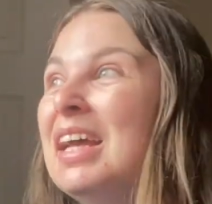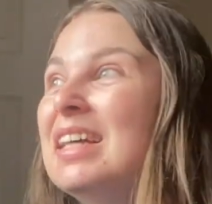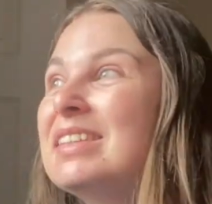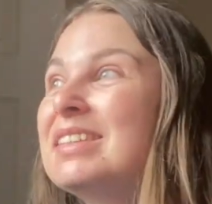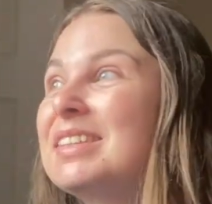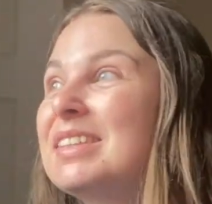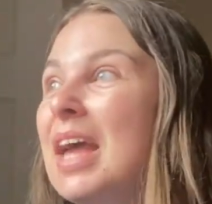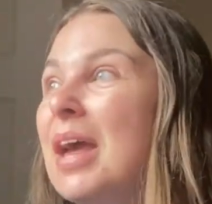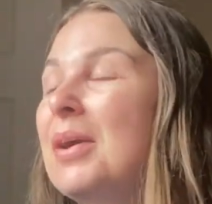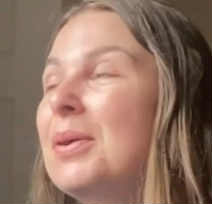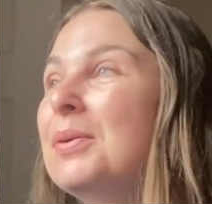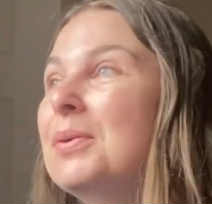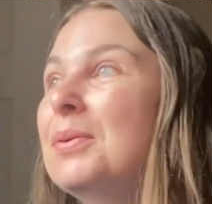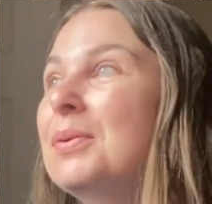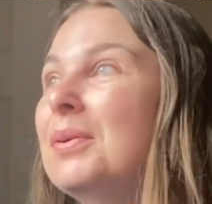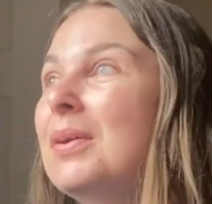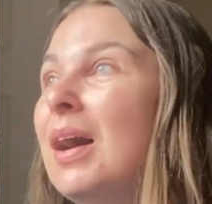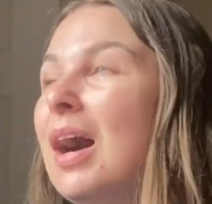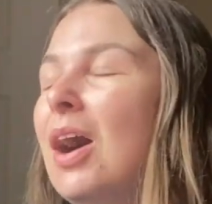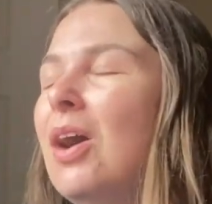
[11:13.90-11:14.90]

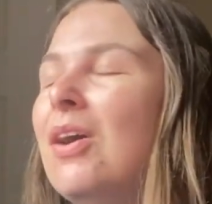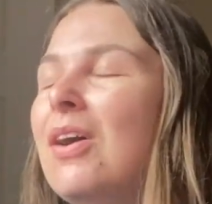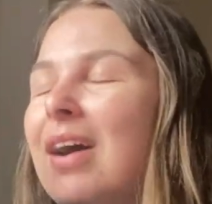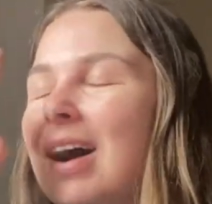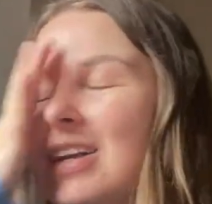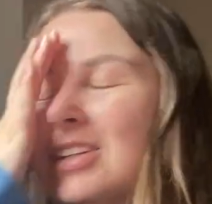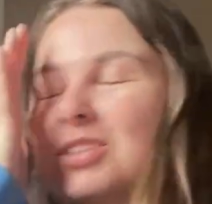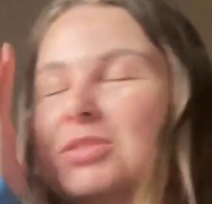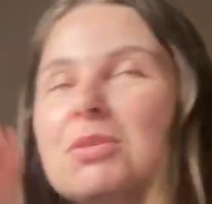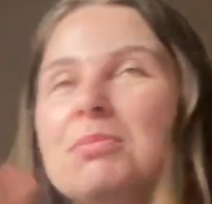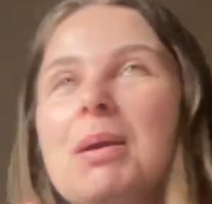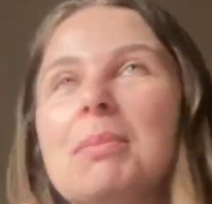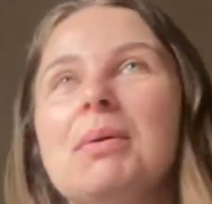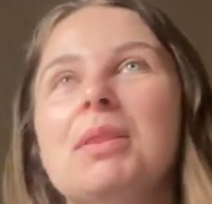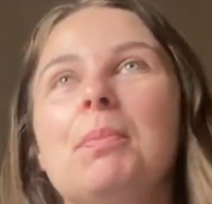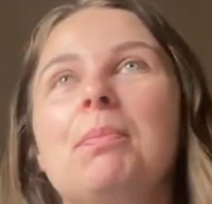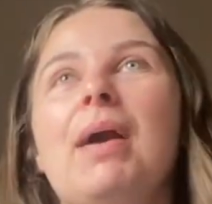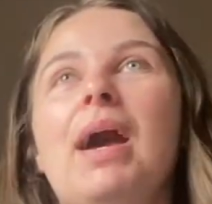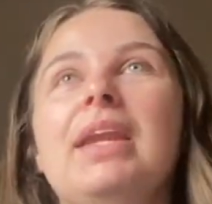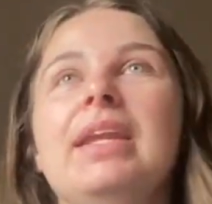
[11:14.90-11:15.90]
So, oh, I just remember
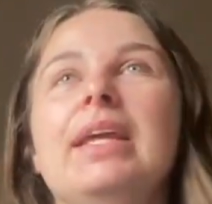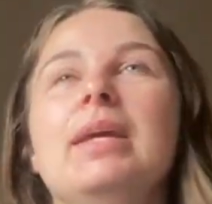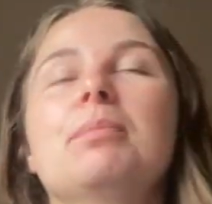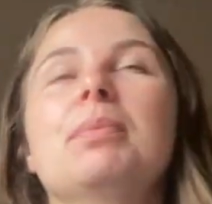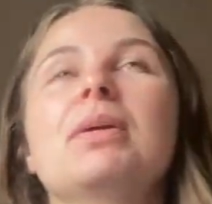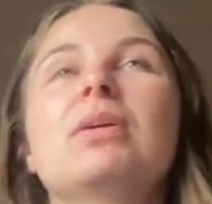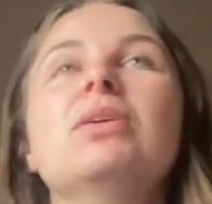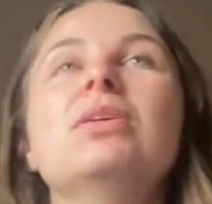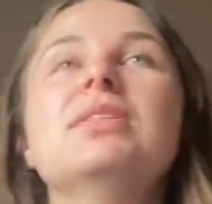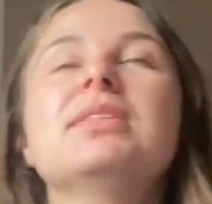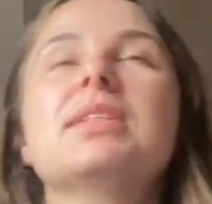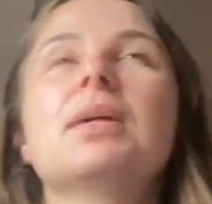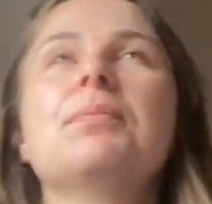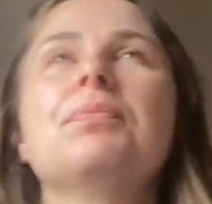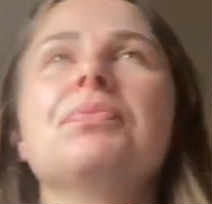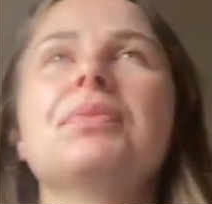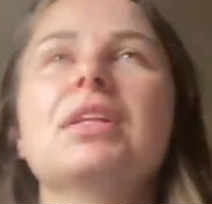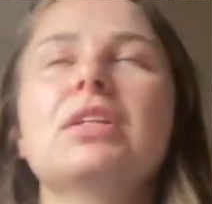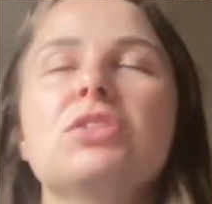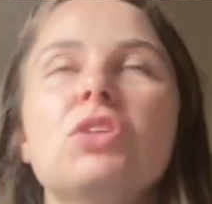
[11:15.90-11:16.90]
the panic because
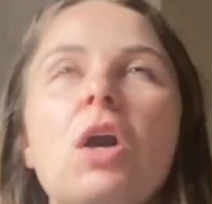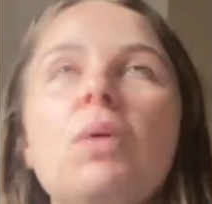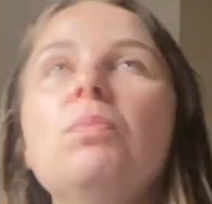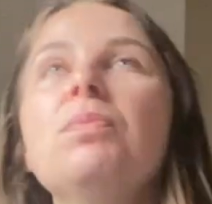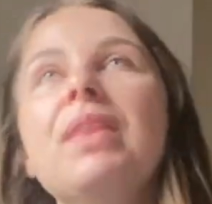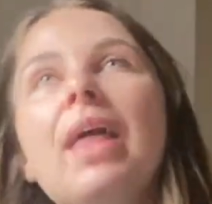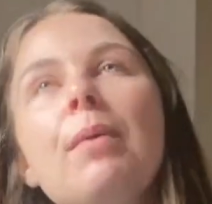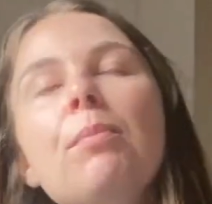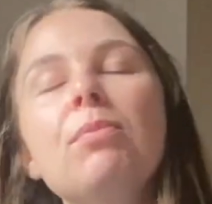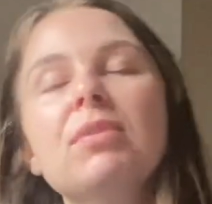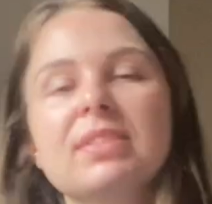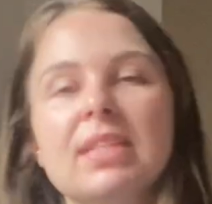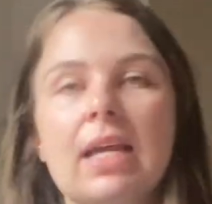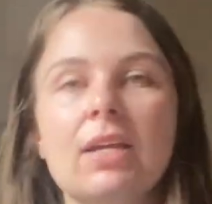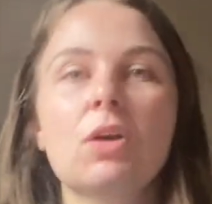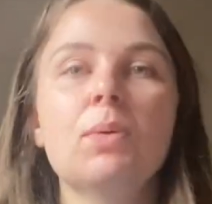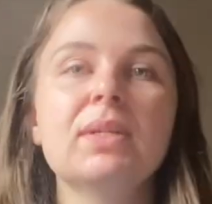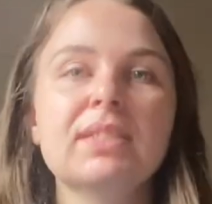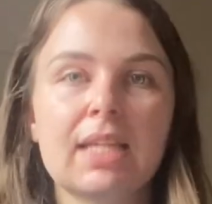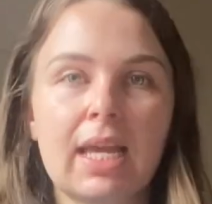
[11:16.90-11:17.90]
Tom then was like,
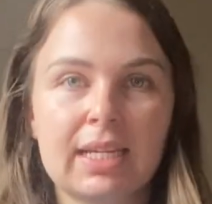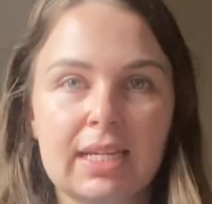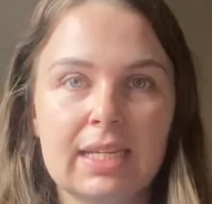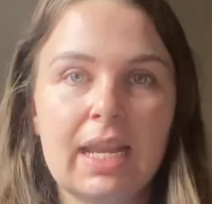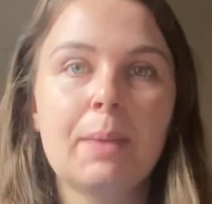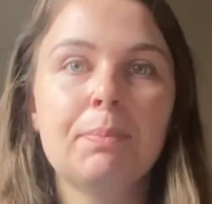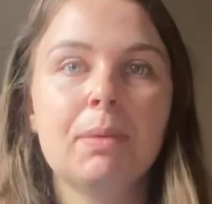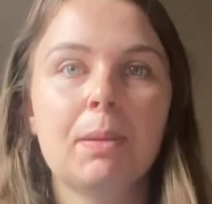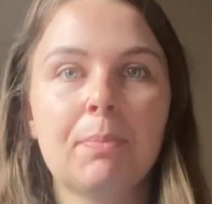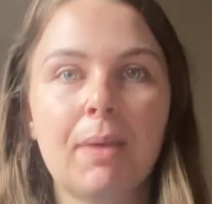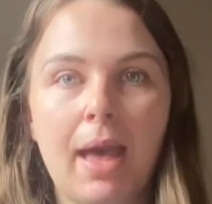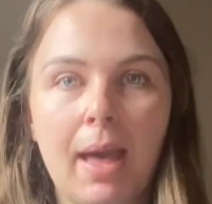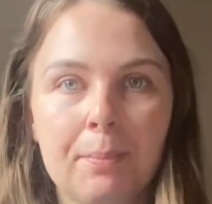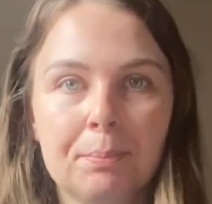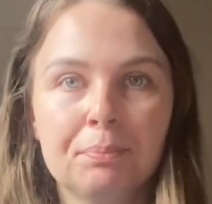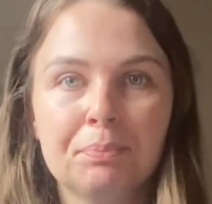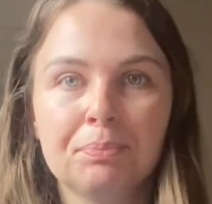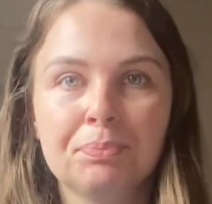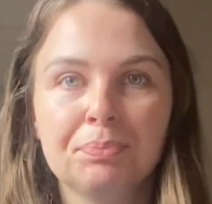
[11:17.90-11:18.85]
oh, it's like an EpiPen.